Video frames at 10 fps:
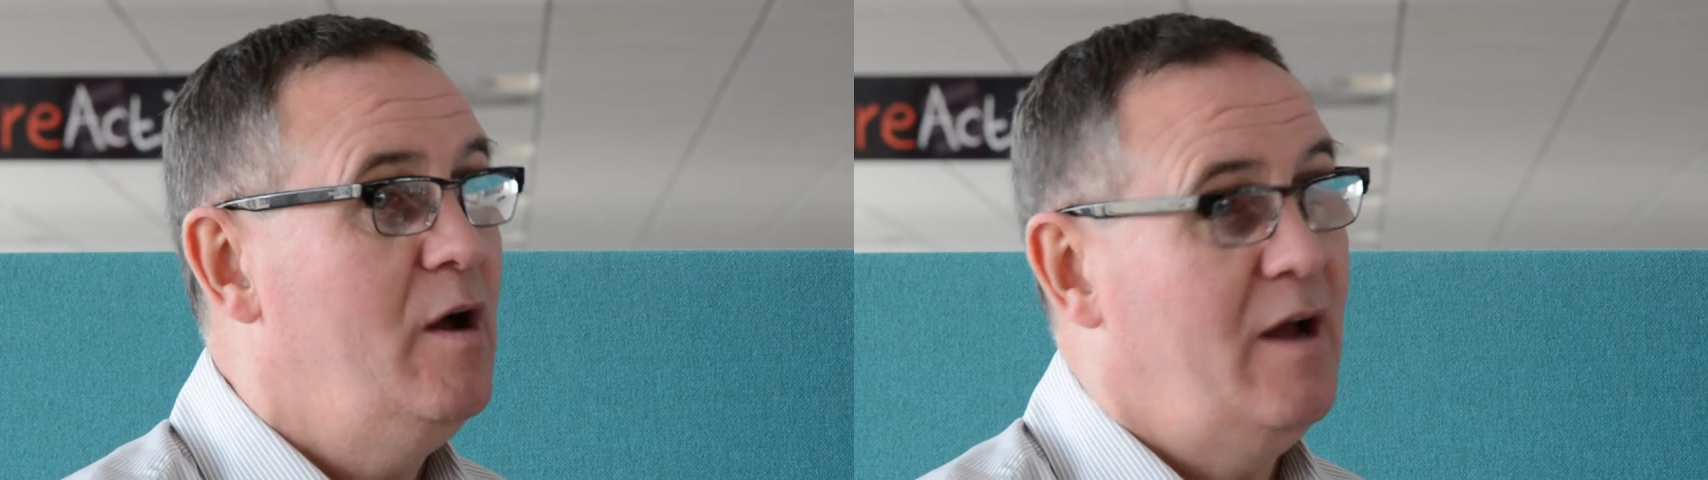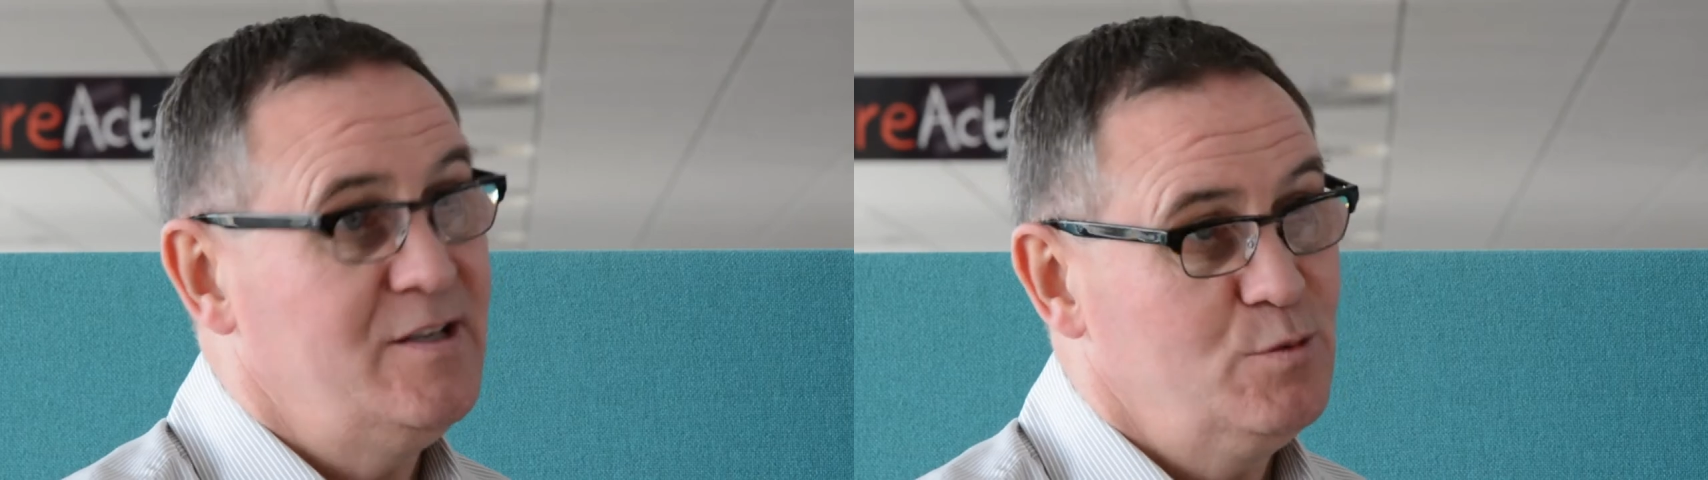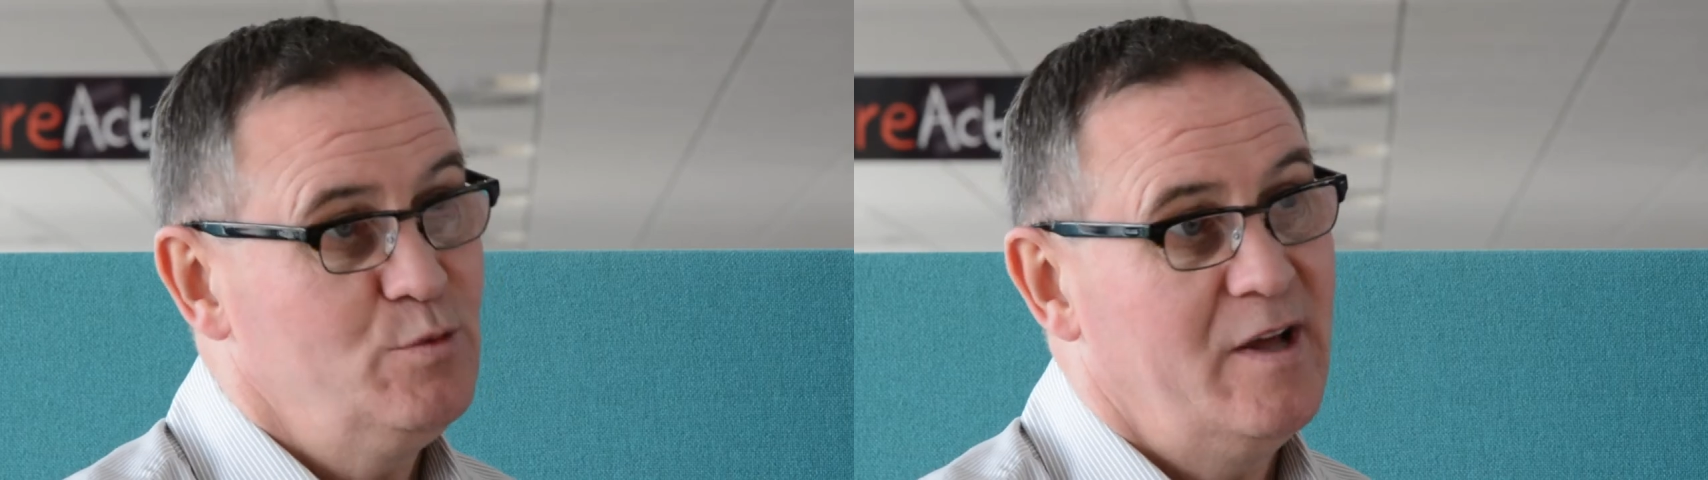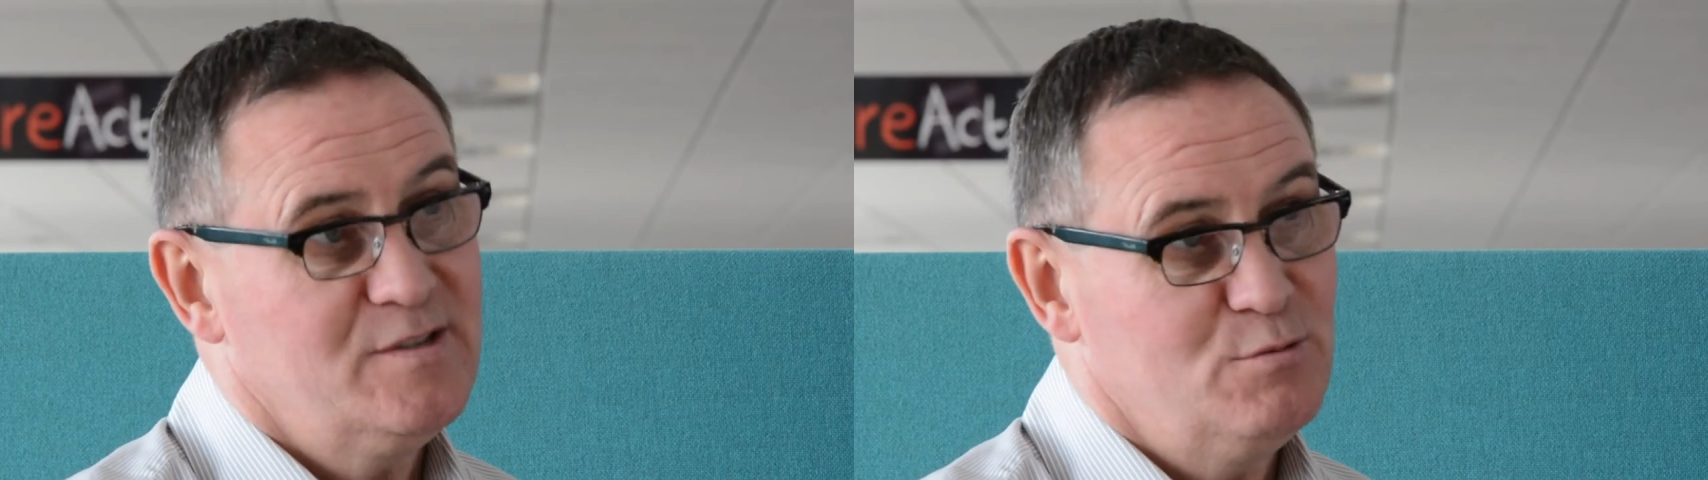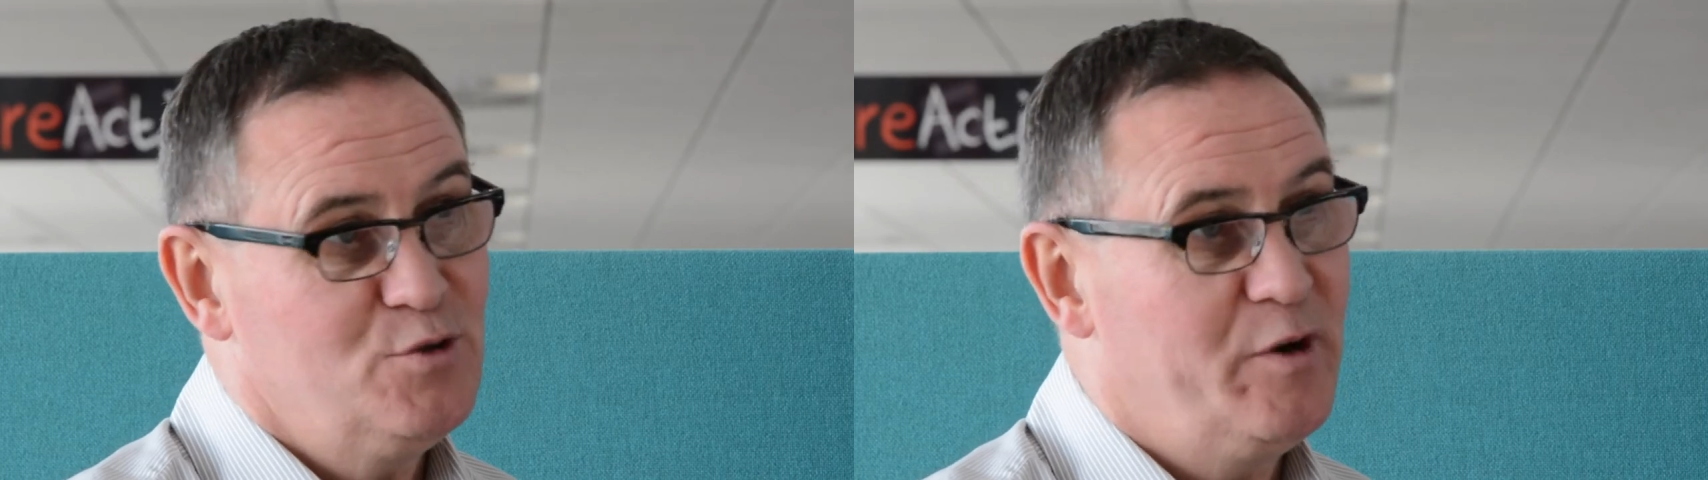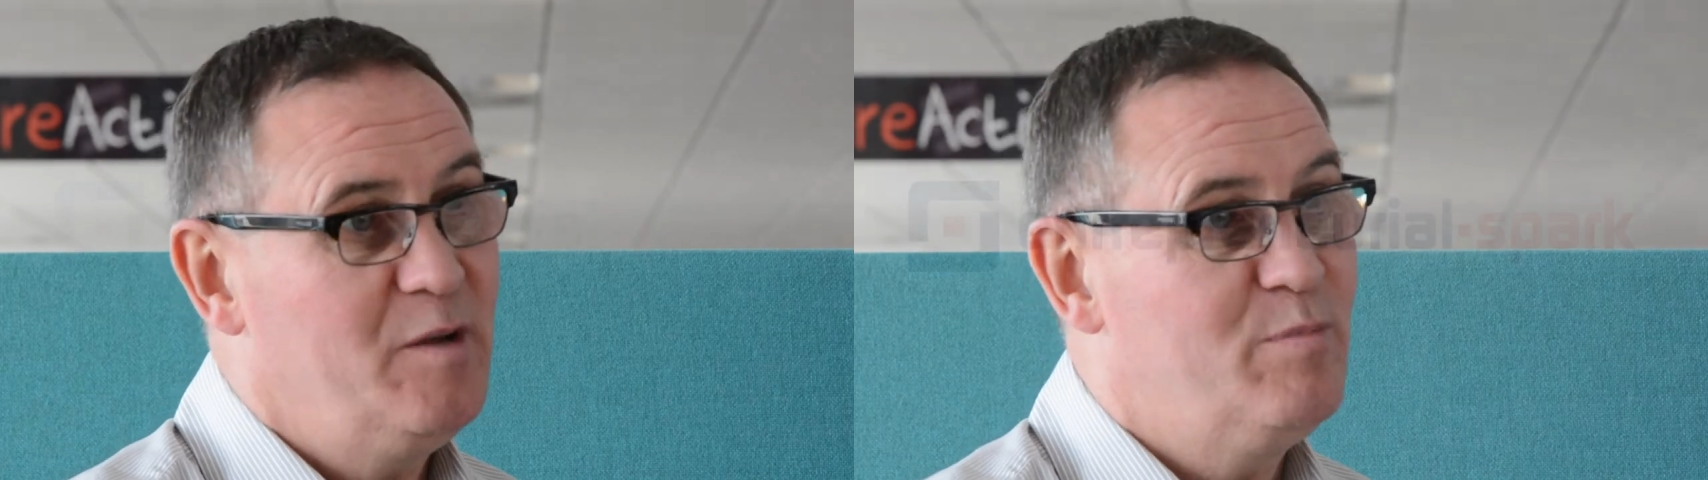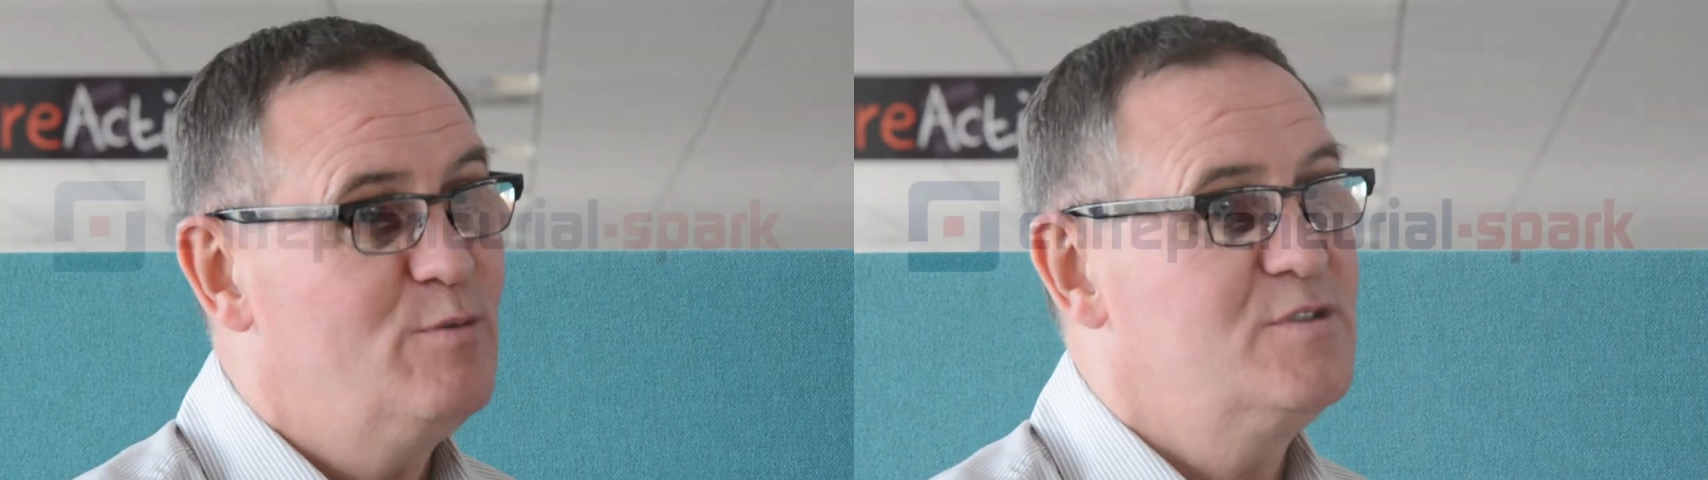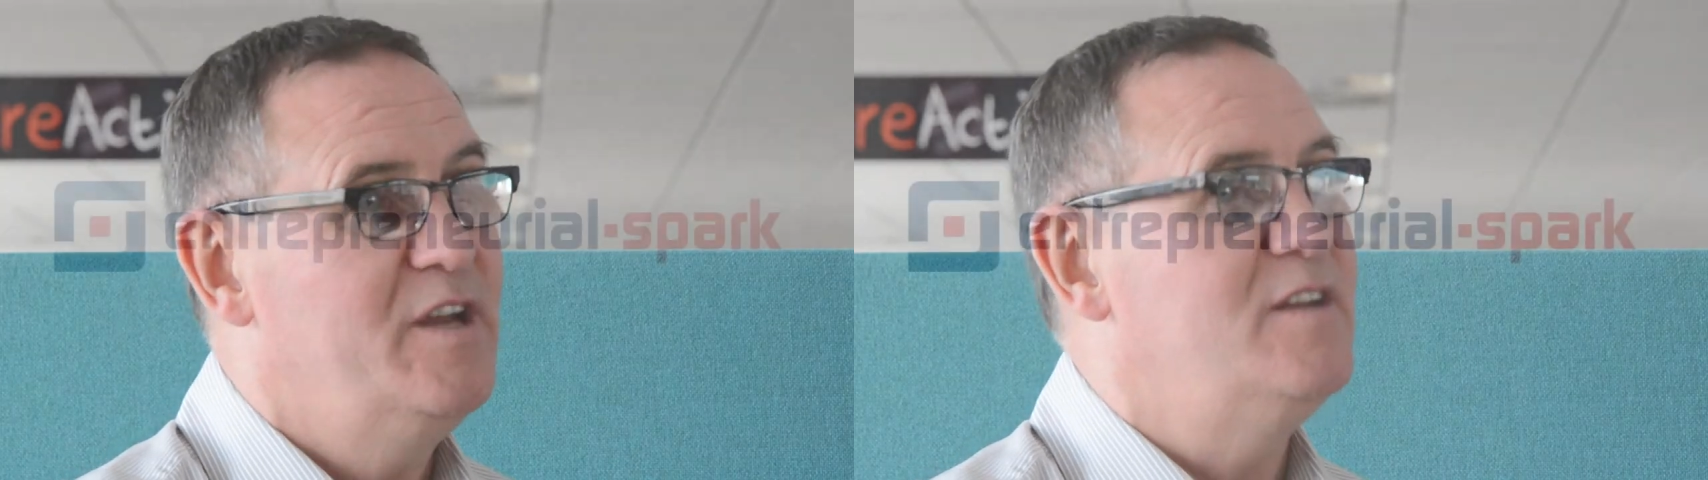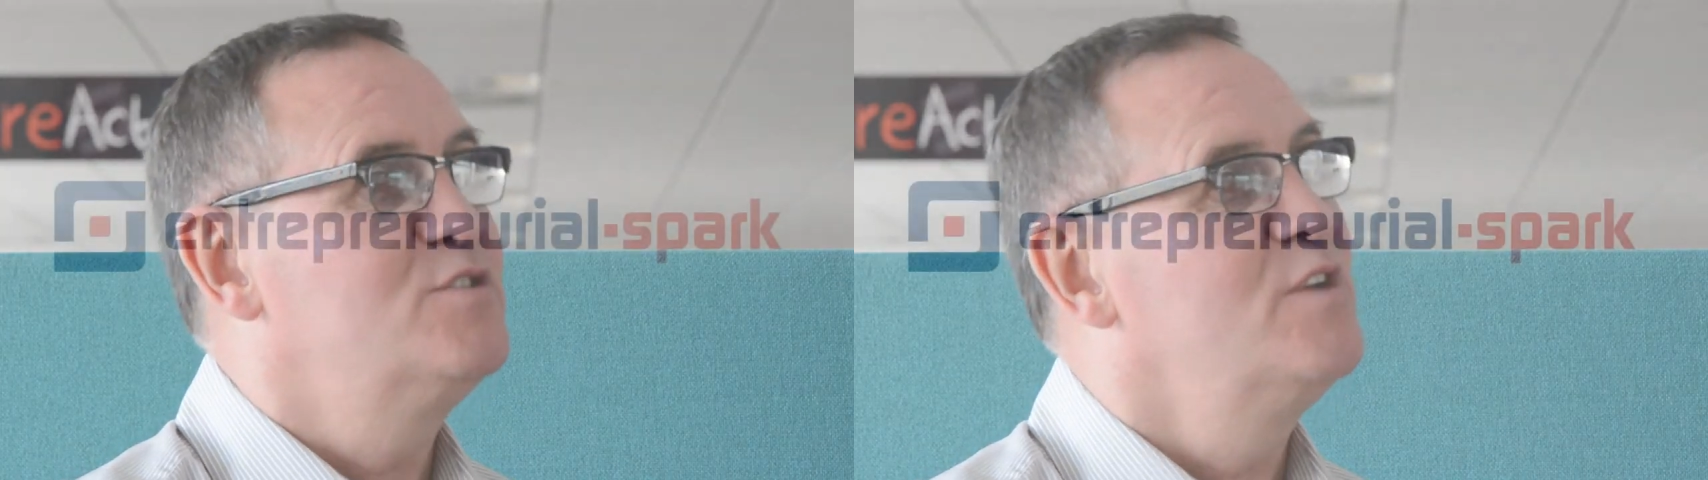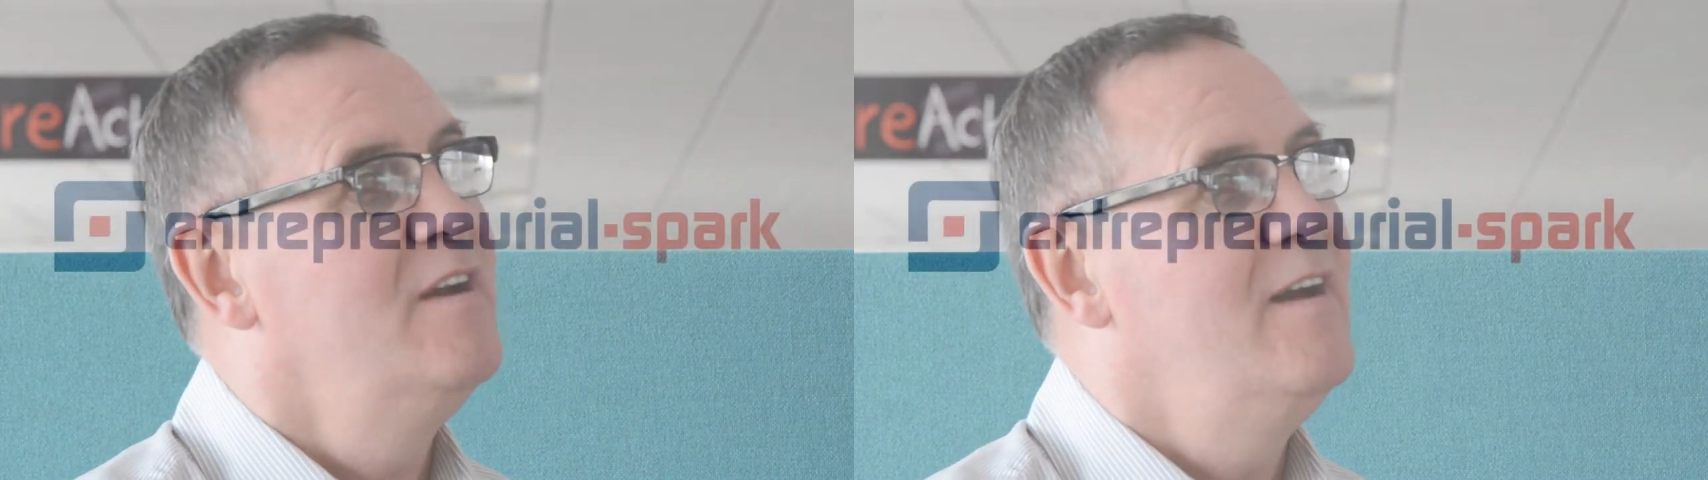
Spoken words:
the actual joining process,